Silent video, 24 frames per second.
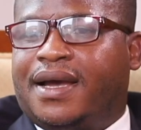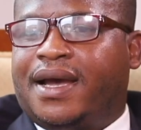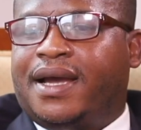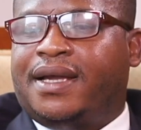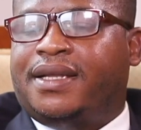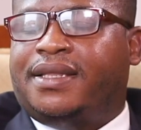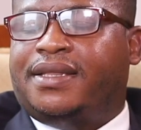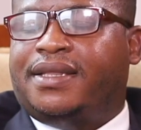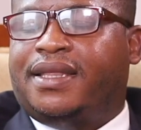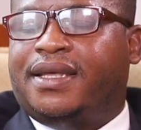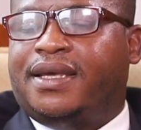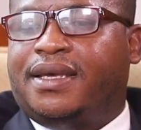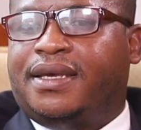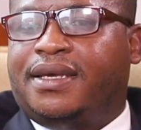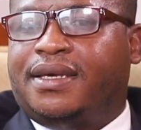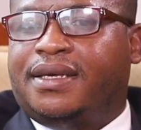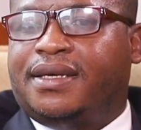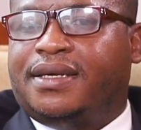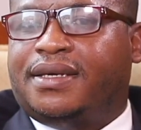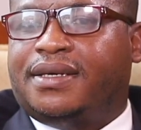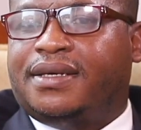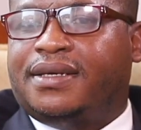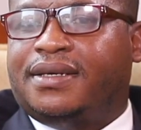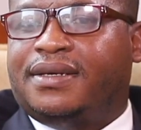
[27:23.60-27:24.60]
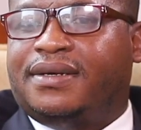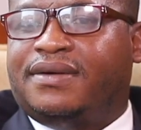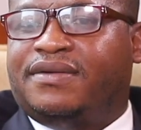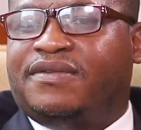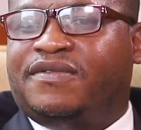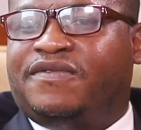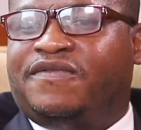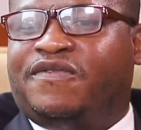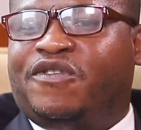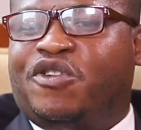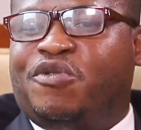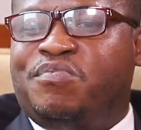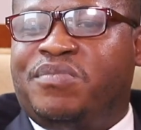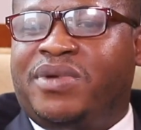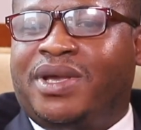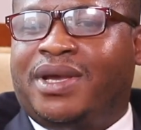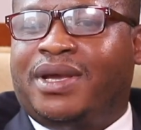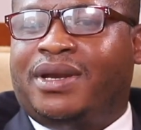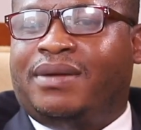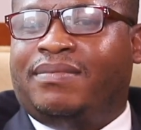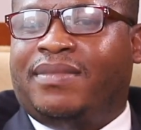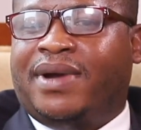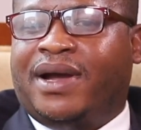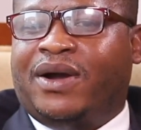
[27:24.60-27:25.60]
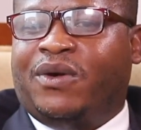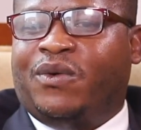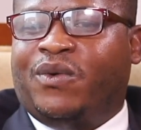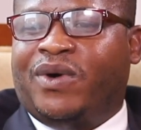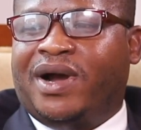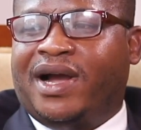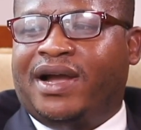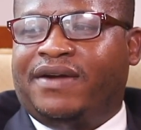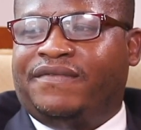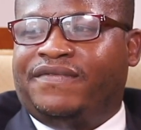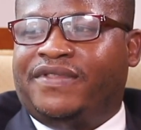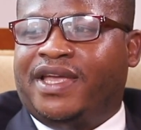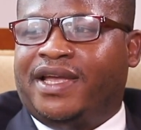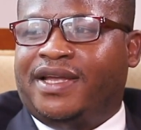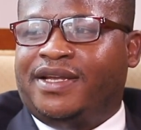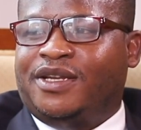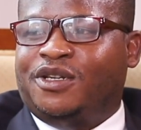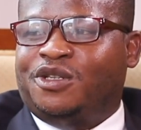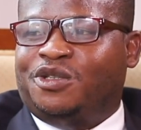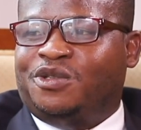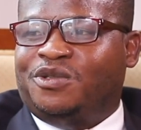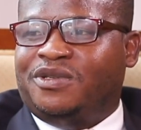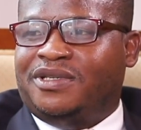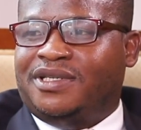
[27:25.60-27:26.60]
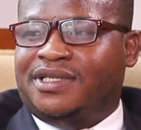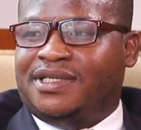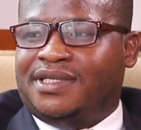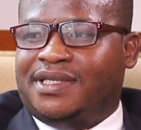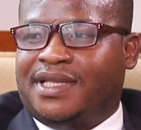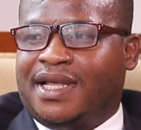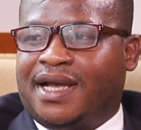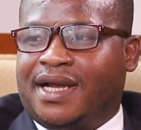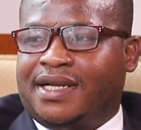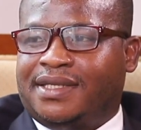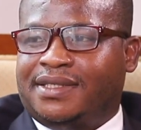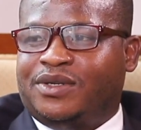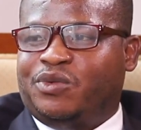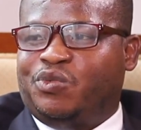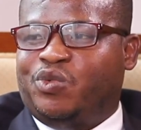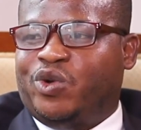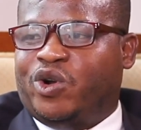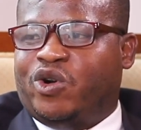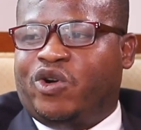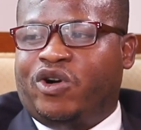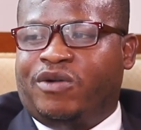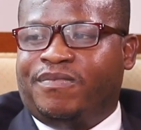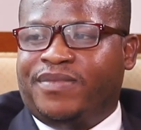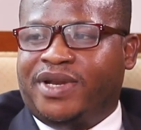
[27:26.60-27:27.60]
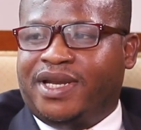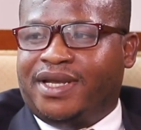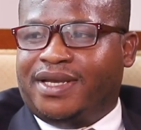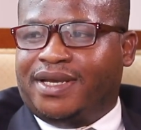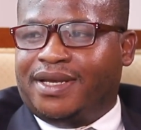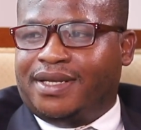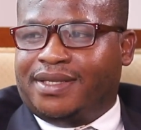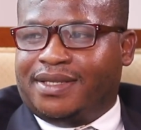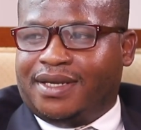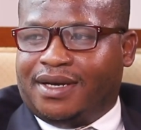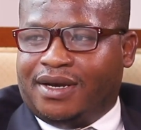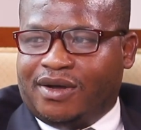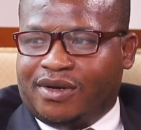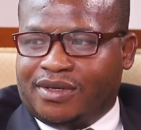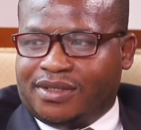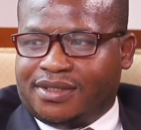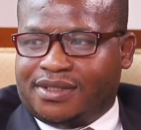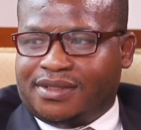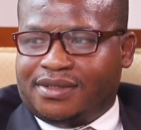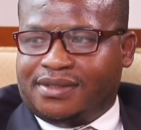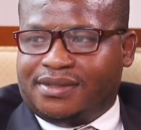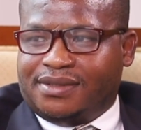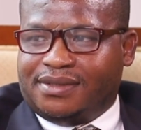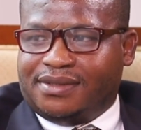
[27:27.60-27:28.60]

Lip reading: I think for me and my wife, the issue is that we communicate a lot.